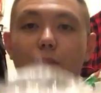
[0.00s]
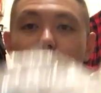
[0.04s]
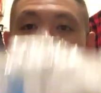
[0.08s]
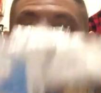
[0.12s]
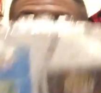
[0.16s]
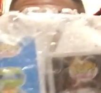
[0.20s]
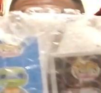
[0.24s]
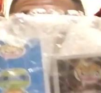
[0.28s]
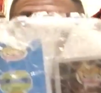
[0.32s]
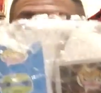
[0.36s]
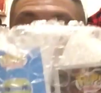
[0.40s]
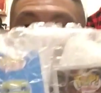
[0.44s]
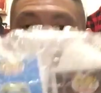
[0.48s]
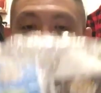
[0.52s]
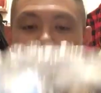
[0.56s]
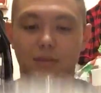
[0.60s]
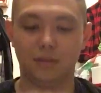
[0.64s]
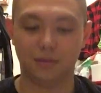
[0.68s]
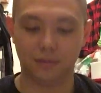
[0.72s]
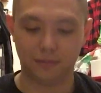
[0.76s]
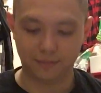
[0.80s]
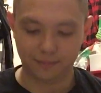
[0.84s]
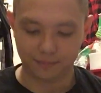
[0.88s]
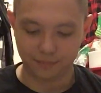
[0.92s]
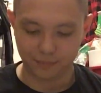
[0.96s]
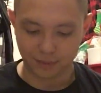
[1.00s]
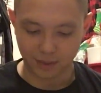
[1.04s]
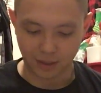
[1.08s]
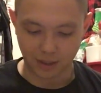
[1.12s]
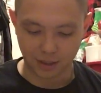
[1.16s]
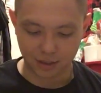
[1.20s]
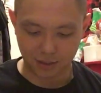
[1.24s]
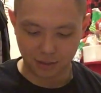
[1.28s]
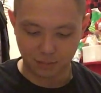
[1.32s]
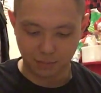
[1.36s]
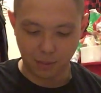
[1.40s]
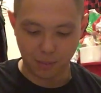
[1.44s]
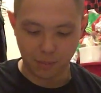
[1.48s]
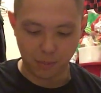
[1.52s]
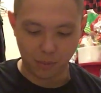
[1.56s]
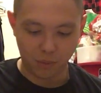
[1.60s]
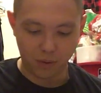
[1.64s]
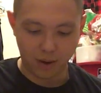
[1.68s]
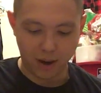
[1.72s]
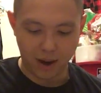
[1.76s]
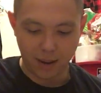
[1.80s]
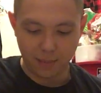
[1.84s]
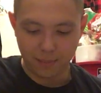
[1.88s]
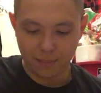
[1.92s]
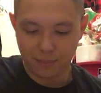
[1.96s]
pops, lots of bubble
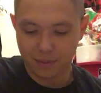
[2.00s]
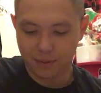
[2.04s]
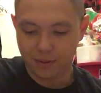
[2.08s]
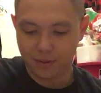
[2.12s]
wrap.